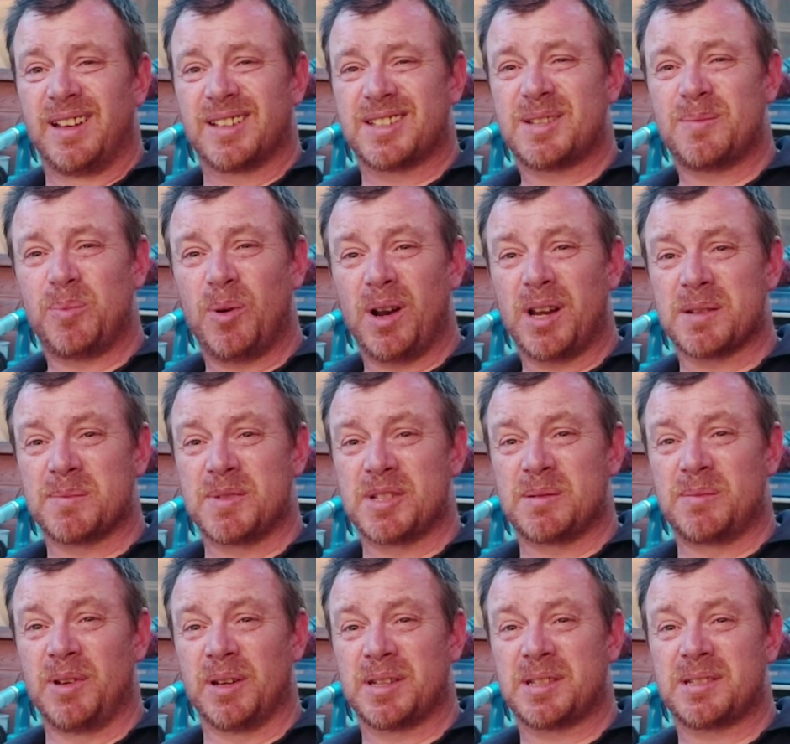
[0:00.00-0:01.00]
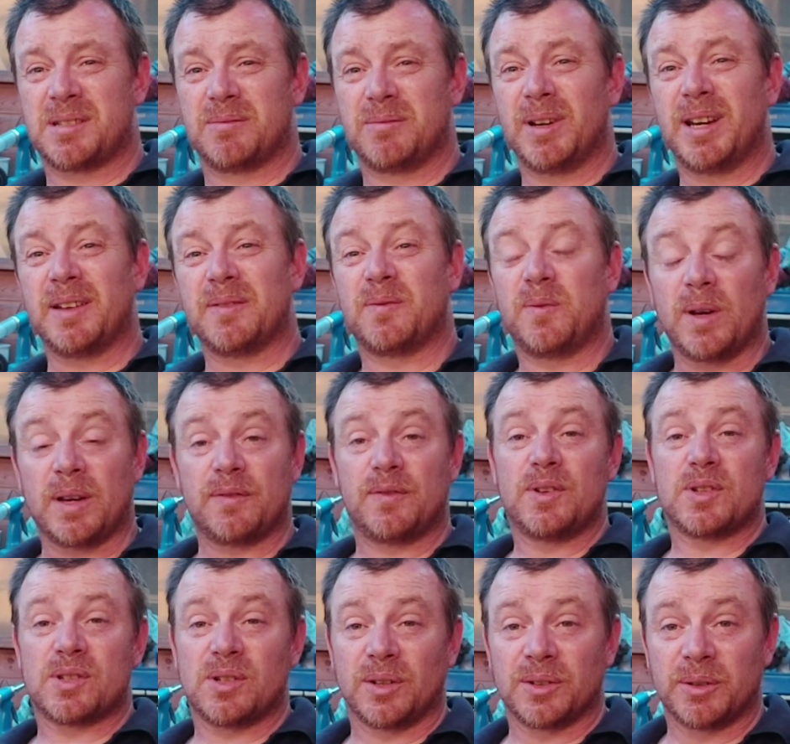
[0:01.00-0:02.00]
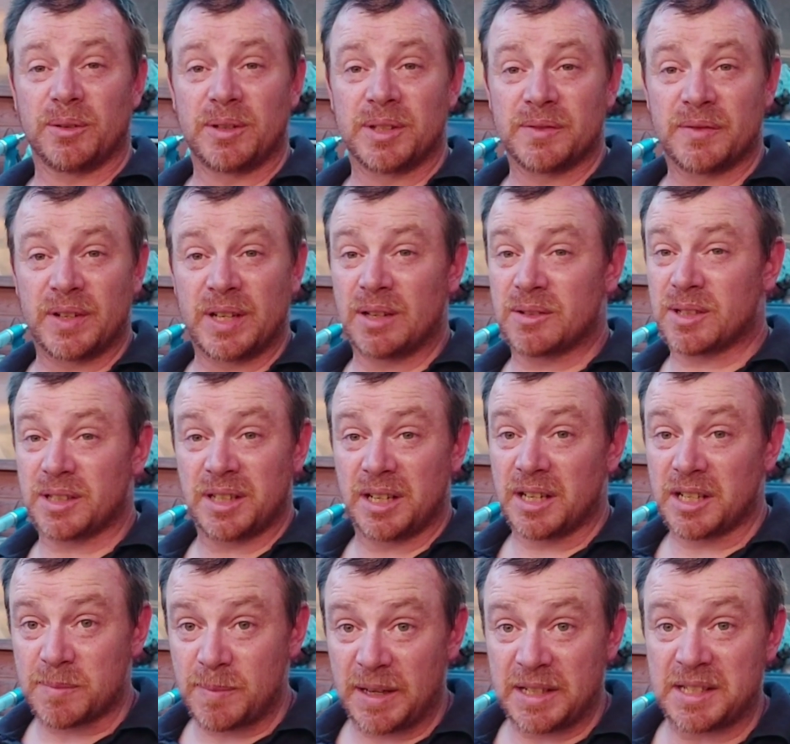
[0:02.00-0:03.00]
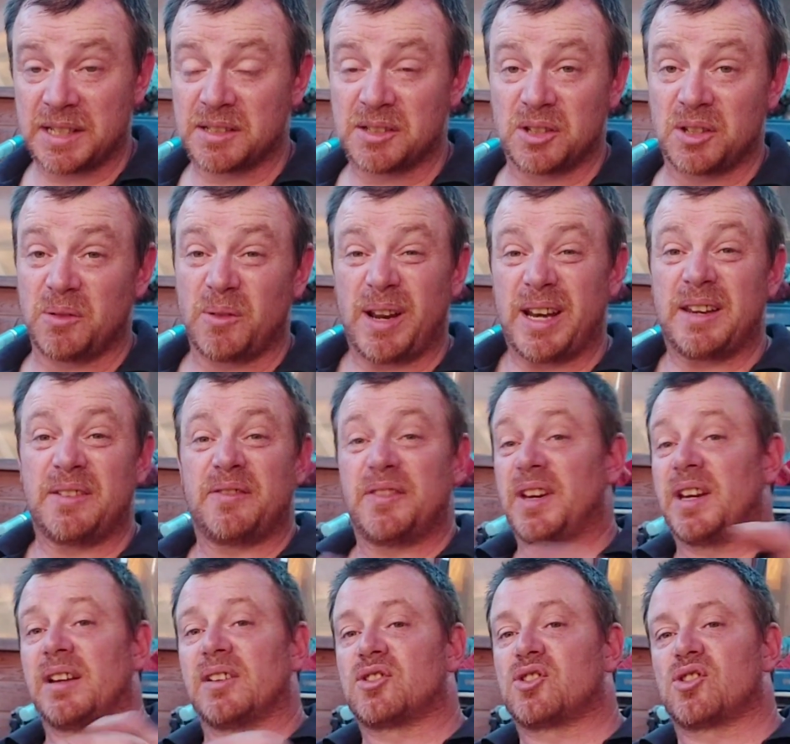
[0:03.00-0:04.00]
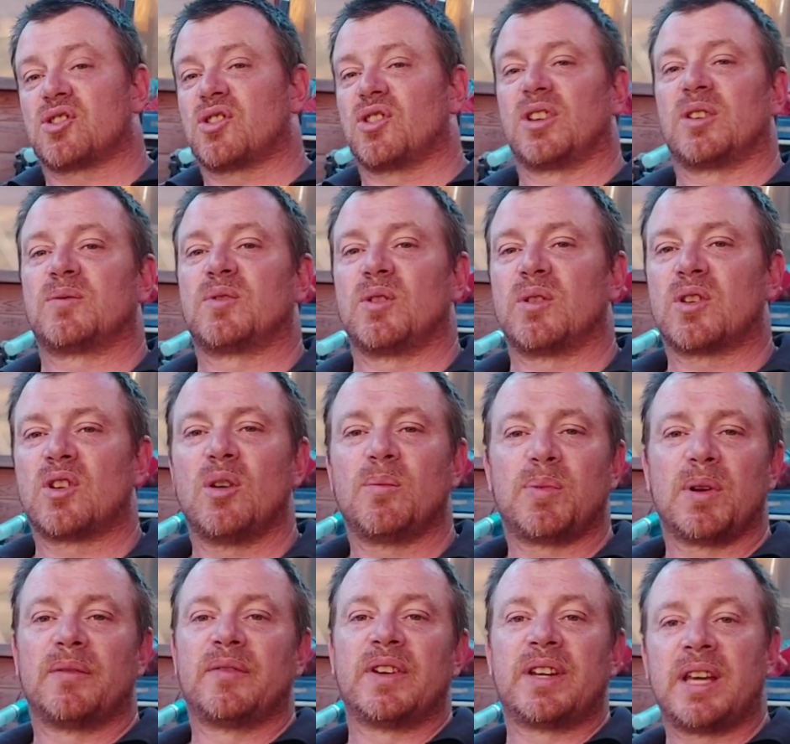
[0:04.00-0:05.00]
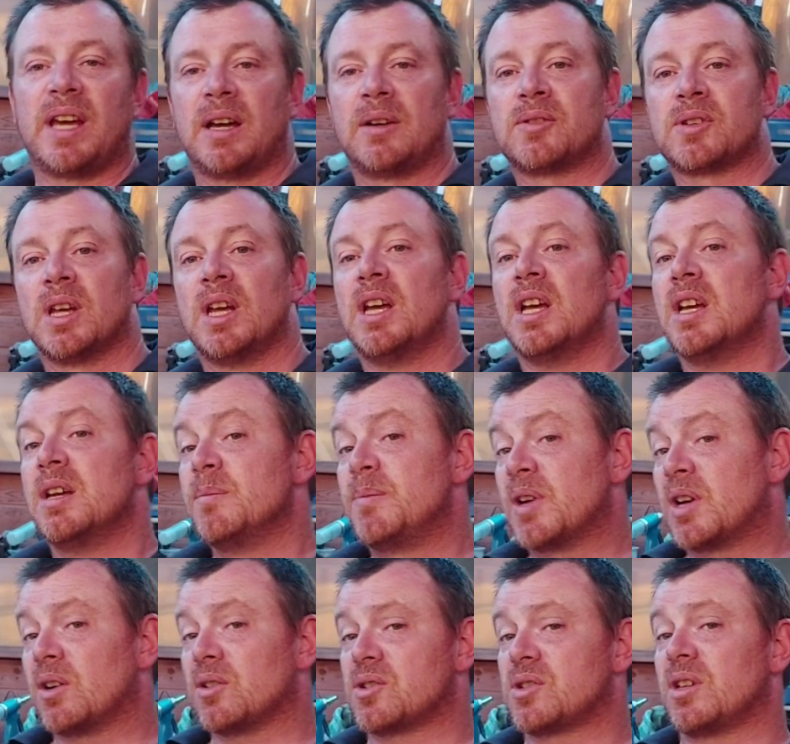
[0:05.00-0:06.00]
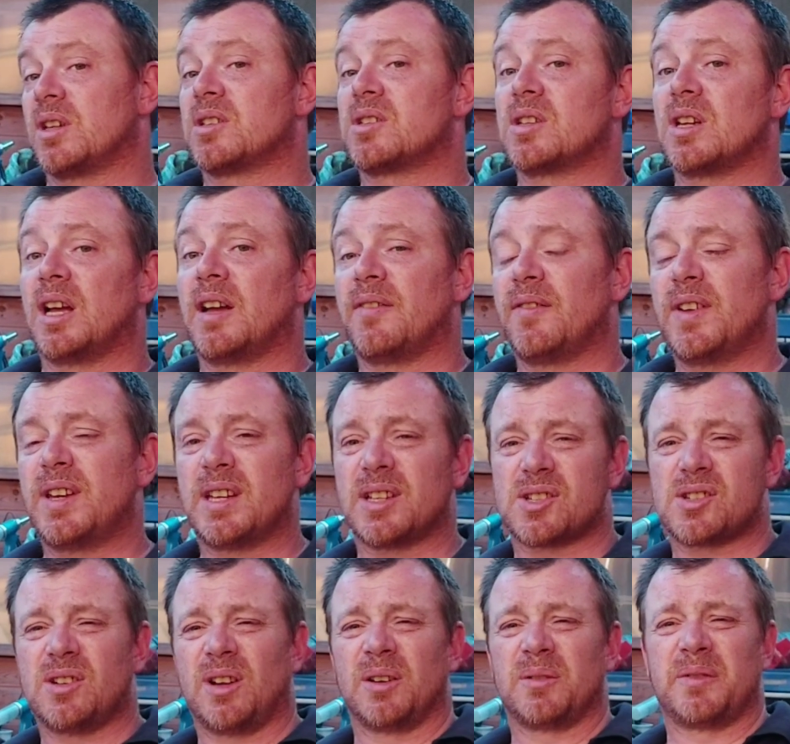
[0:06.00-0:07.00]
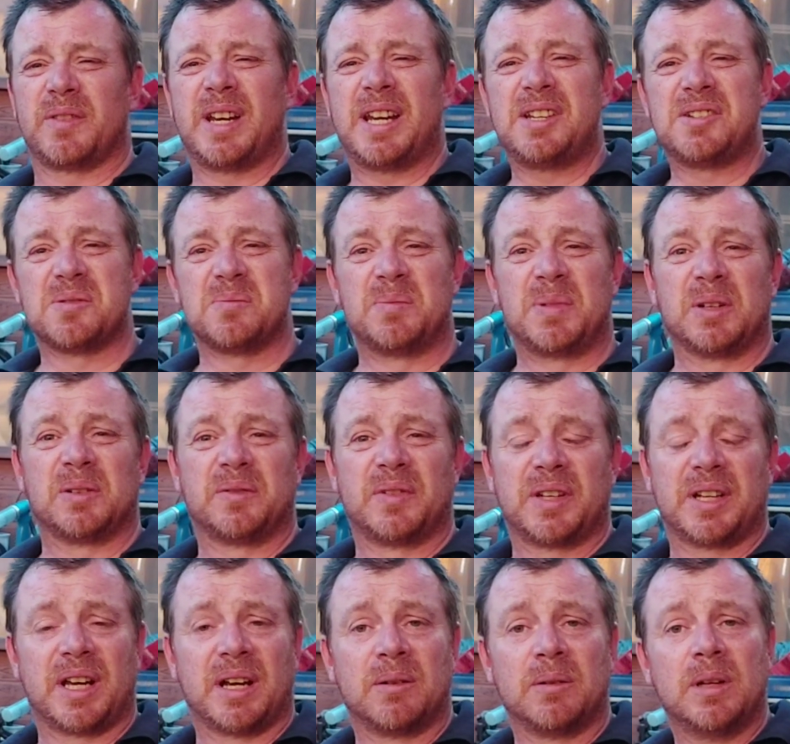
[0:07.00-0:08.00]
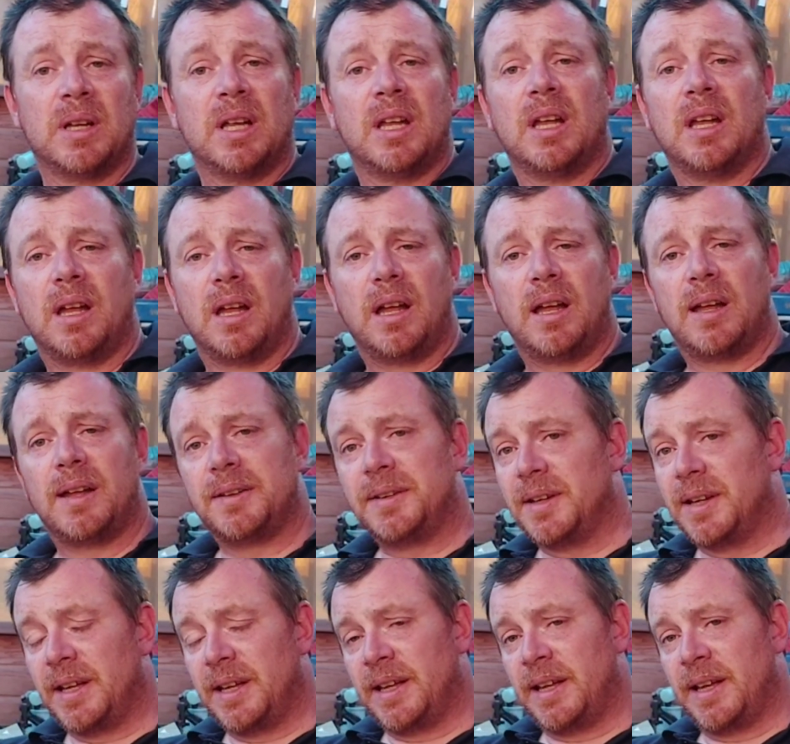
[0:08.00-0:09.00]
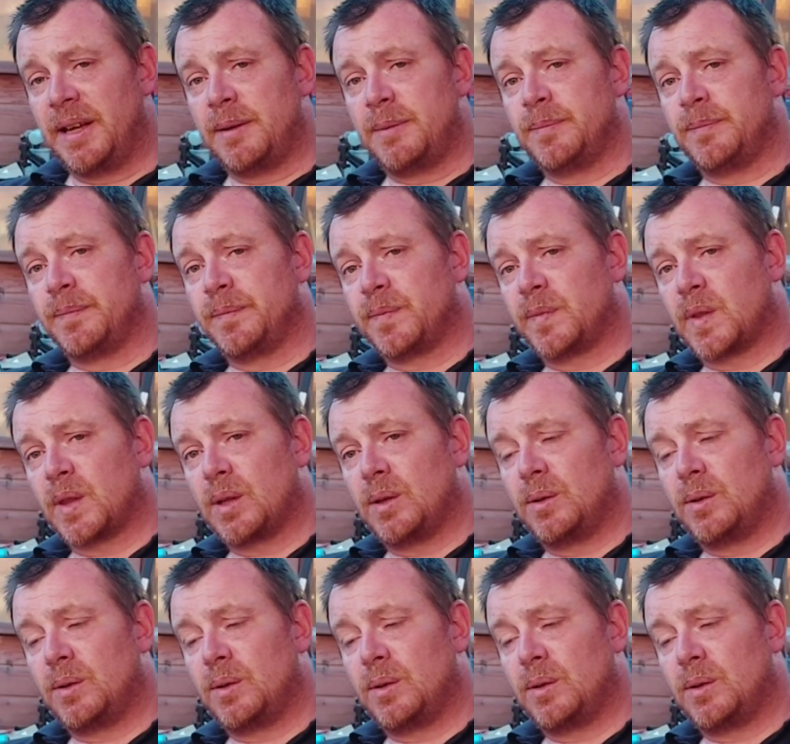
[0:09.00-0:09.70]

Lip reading: surprised me, to be honest. When I first started doing these videos, I didn't expect it to do anything. I was just going to do a couple of videos, because I think I started with an engine build video, and